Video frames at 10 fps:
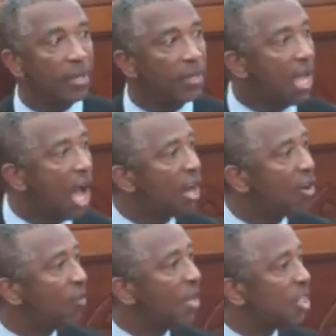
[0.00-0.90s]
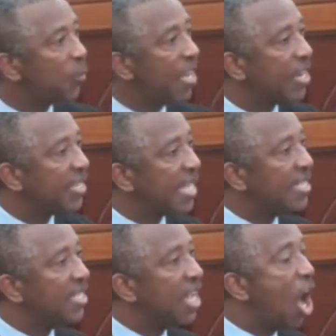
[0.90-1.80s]
The Honorable Speaker
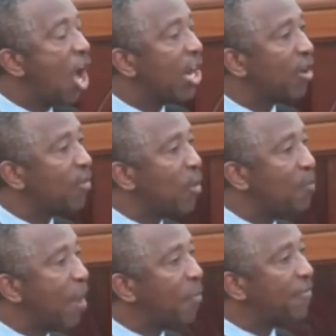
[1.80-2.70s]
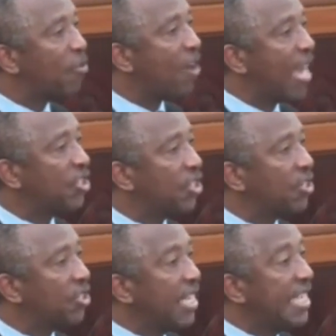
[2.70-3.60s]
says, the Honorable Member for
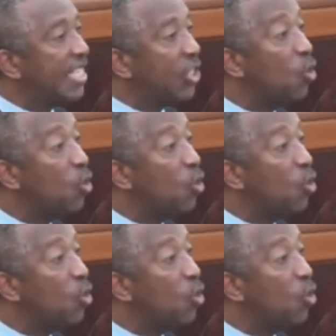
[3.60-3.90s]
Christchurch East,